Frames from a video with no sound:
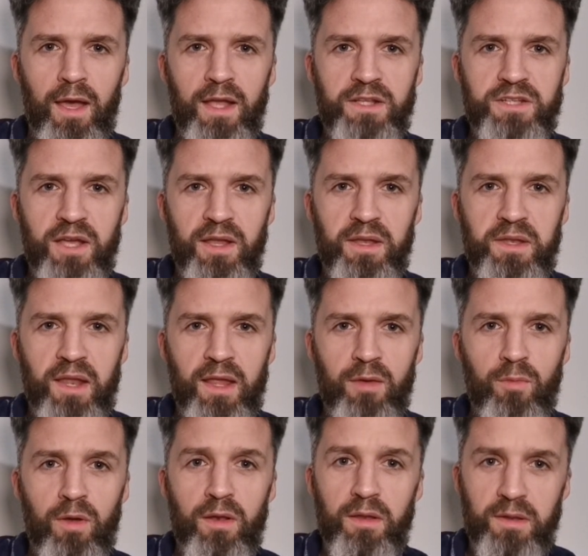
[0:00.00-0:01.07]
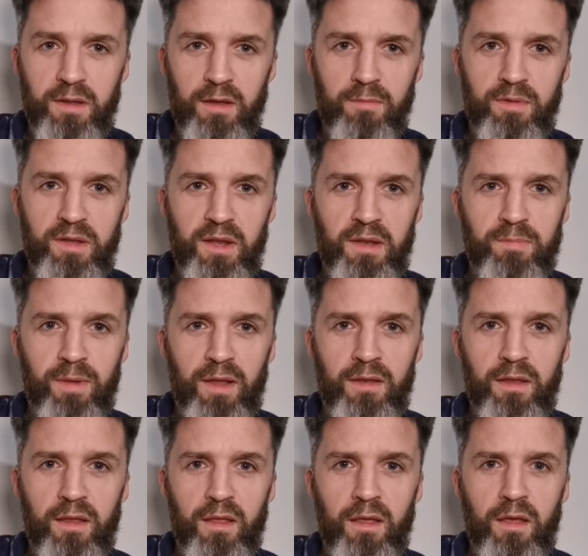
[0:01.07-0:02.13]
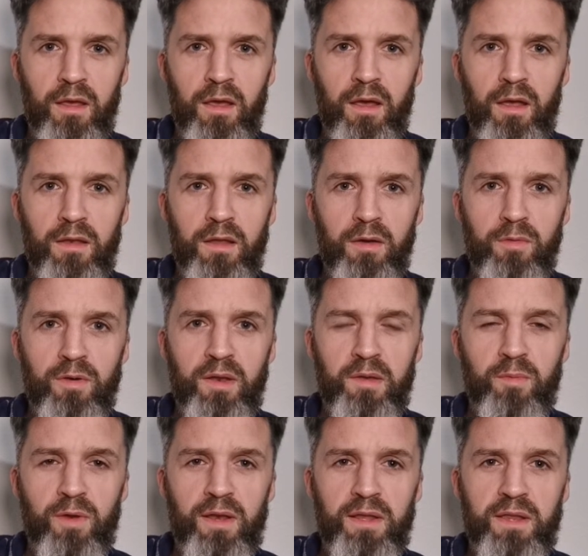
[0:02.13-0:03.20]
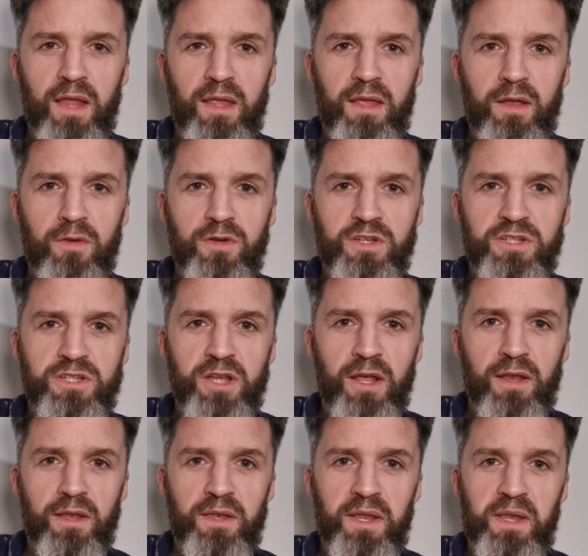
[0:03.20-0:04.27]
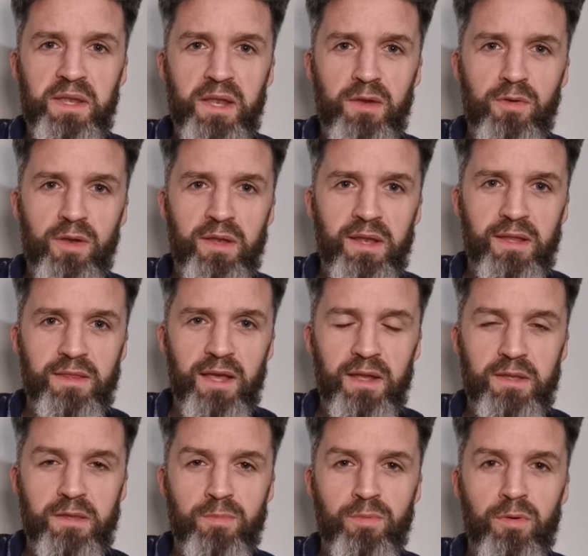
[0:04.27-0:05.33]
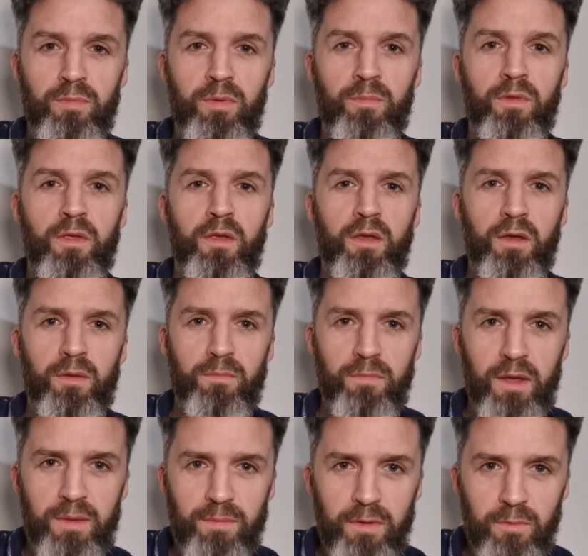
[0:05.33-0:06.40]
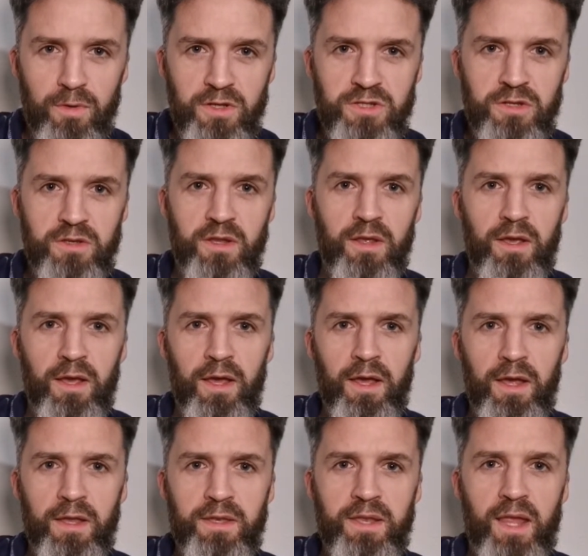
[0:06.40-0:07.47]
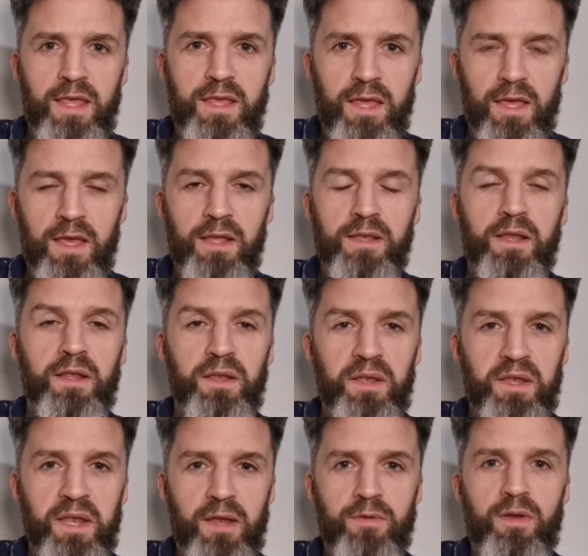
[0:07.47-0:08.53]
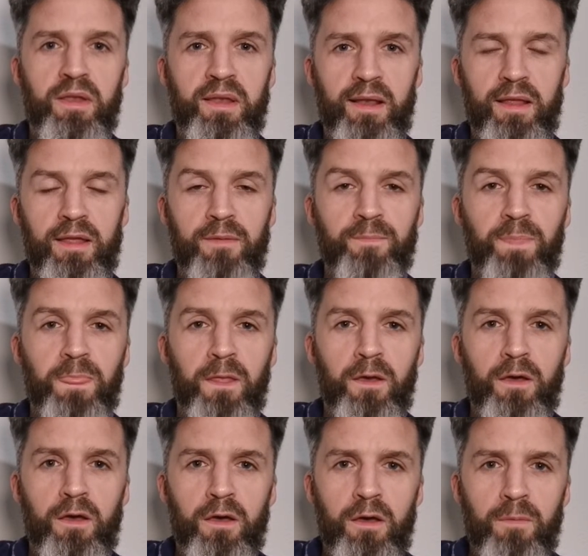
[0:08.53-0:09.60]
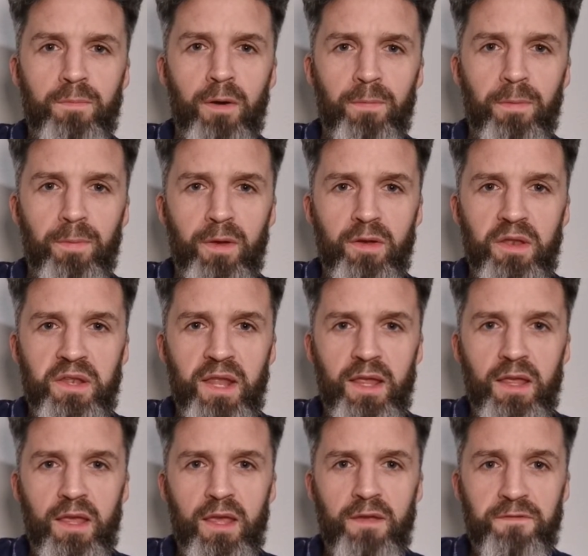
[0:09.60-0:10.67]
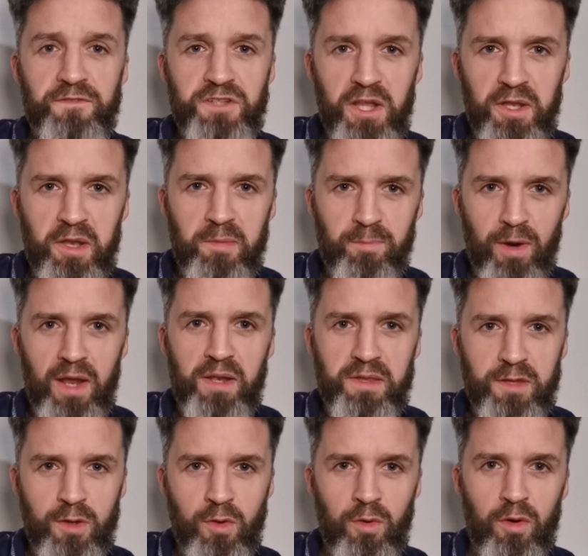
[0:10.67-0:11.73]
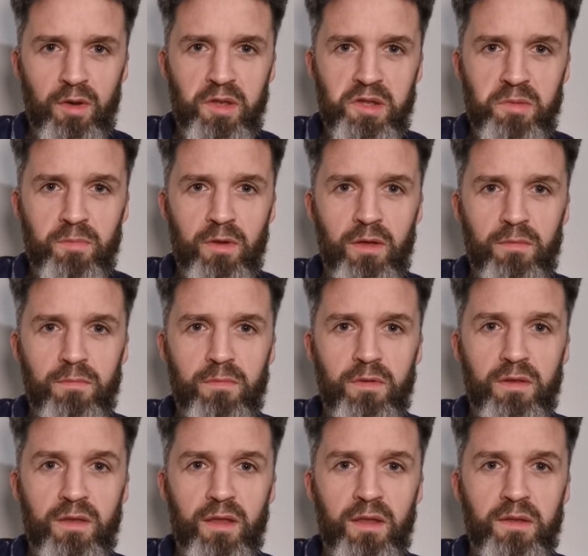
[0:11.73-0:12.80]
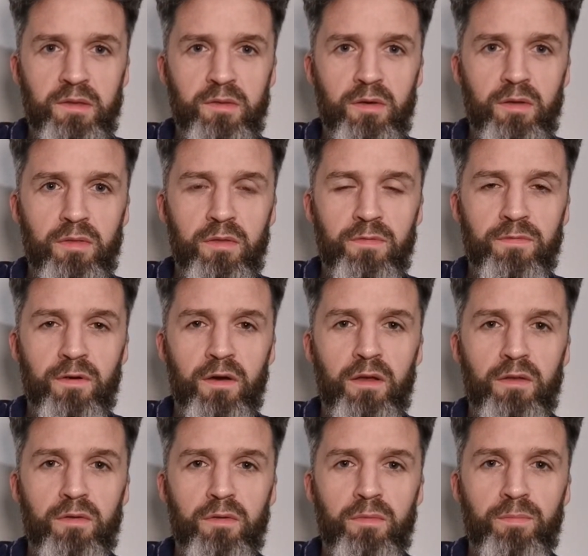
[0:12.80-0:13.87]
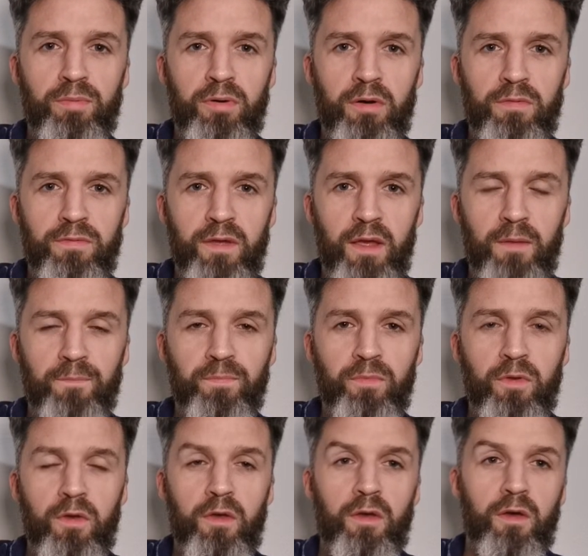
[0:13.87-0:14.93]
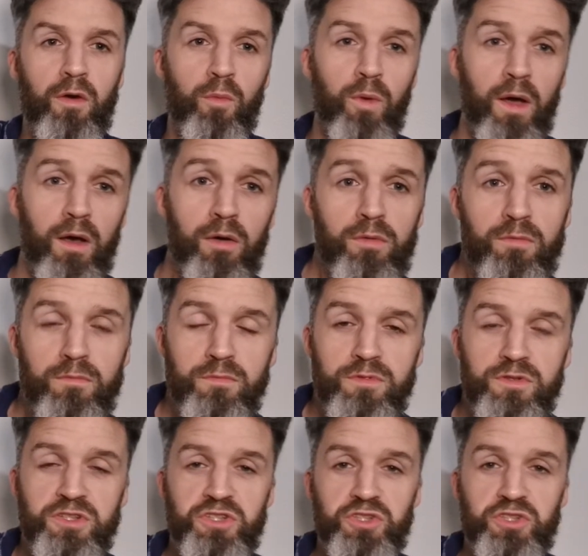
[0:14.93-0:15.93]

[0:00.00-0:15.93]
AJ is saying, well, Islam is expanding and no one is really taking Christianity seriously. That's the problem. Maybe we should take it seriously. Bob the Builder saying, if Jesus breaks the cross, Muhammad is not the final prophet. Well,